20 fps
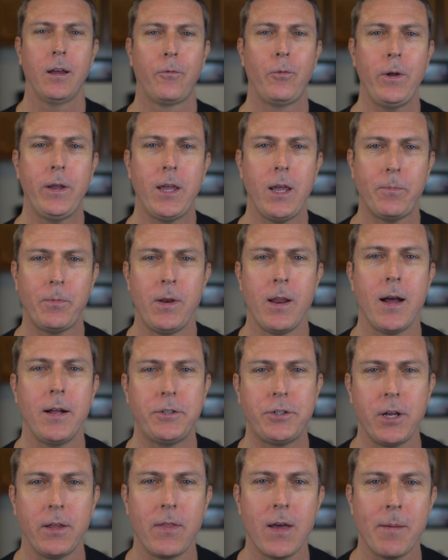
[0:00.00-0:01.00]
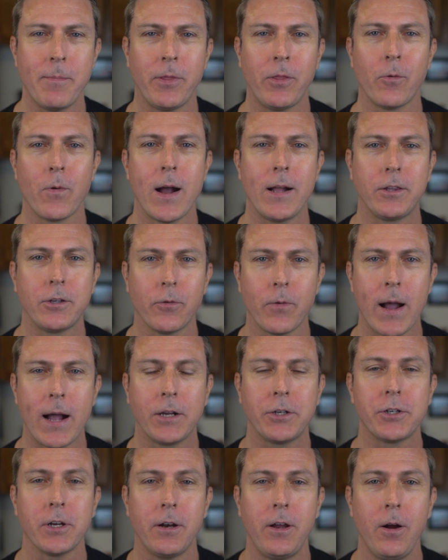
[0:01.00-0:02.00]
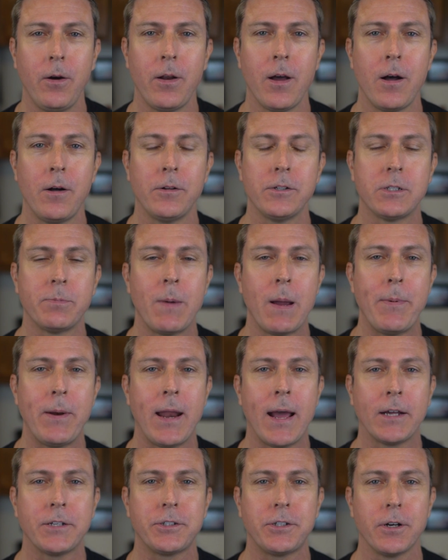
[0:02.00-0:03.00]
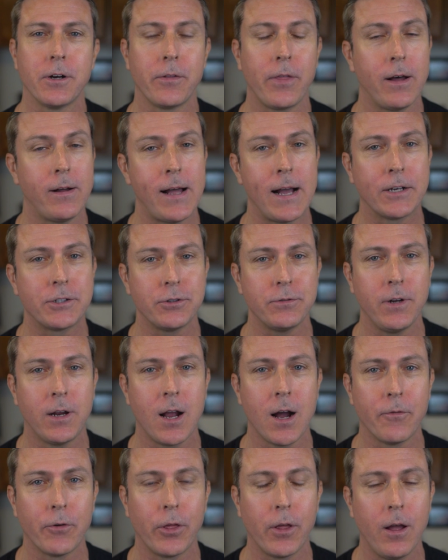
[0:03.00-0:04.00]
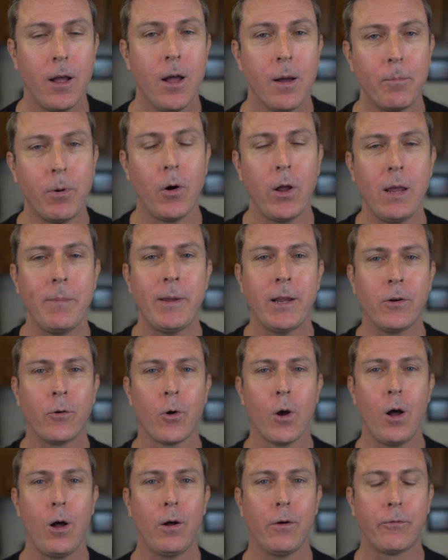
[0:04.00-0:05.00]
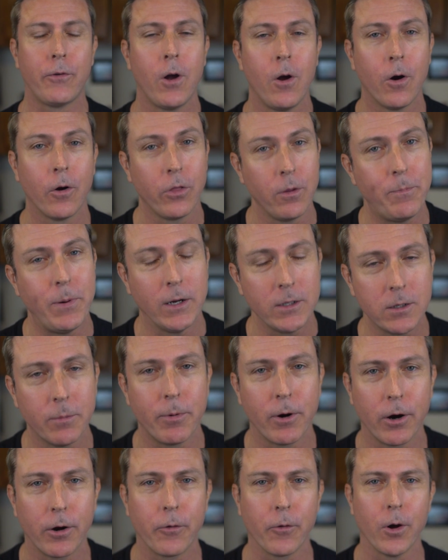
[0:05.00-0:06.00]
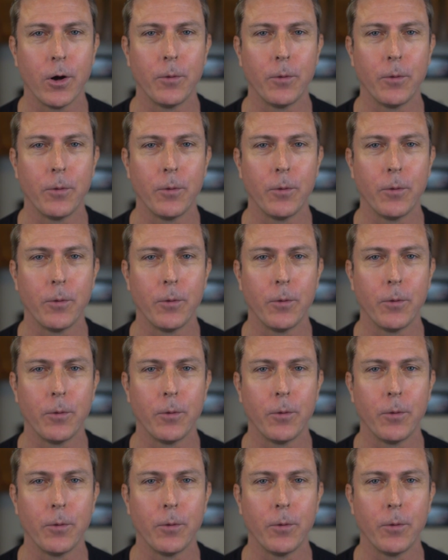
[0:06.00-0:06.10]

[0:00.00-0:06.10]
If we keep nudging them in the right direction, who knows, maybe next year they'll actually cover the Bohemian Grove or the Bilderberg Group.